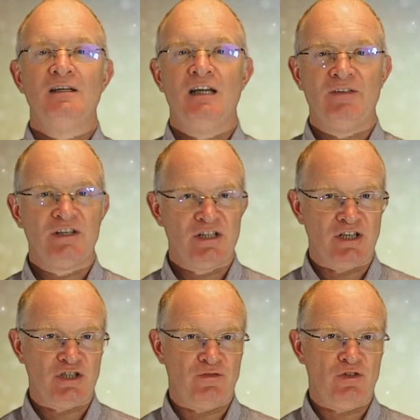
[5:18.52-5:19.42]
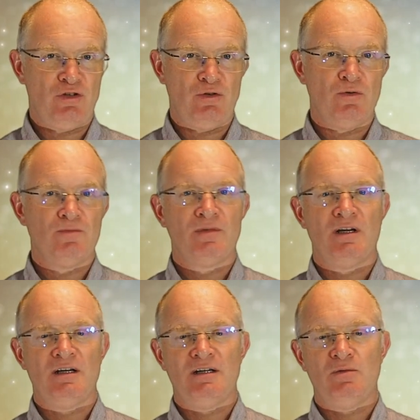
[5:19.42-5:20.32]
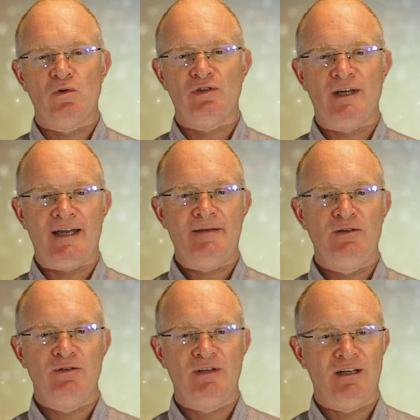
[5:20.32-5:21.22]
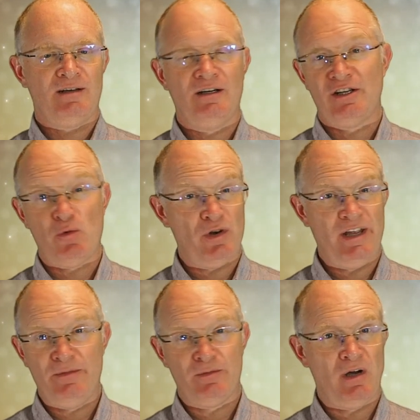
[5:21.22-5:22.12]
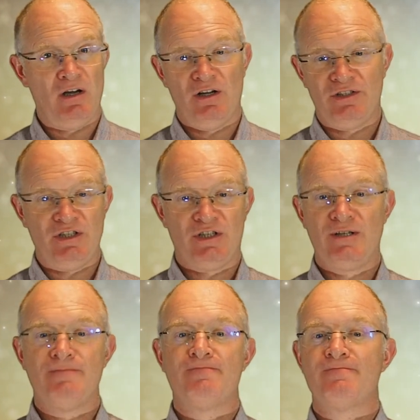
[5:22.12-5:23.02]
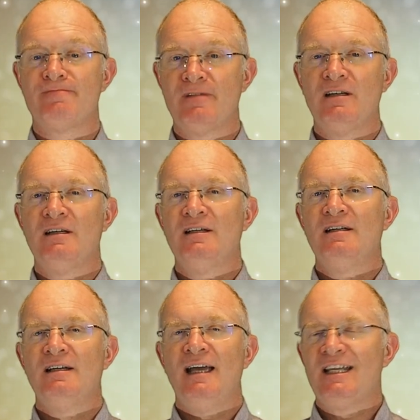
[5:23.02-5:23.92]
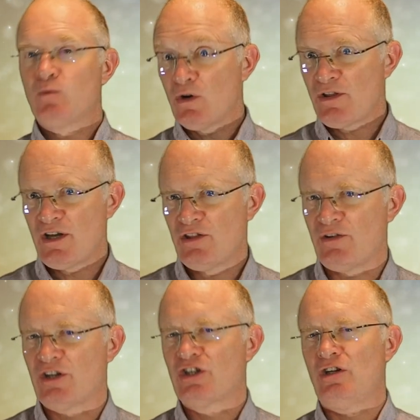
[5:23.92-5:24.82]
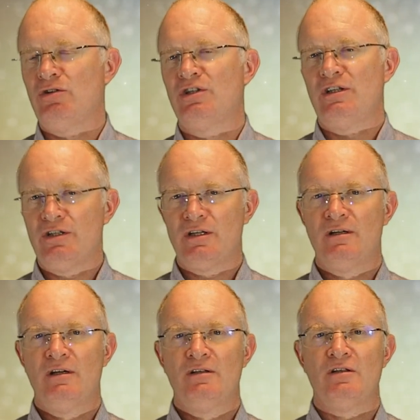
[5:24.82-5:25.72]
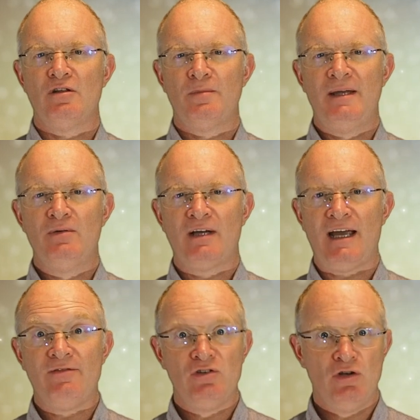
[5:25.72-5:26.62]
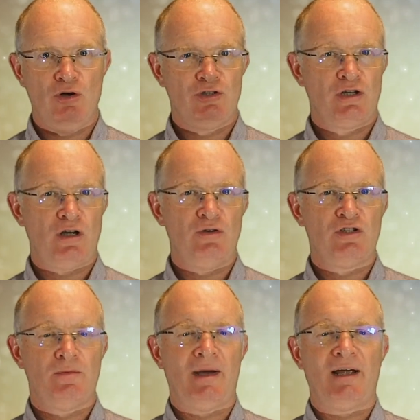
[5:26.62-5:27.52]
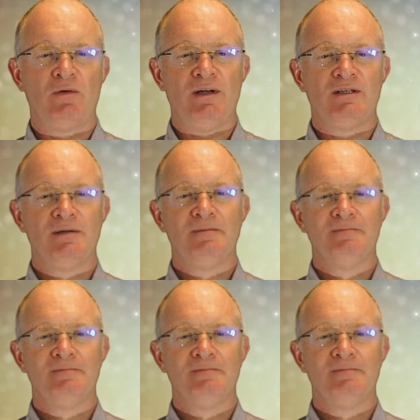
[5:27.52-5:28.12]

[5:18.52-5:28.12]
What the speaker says: If I did this of you one day, you think, I don't want him as my artist. It's one of the other excuses that the people gave not to go to the banquet.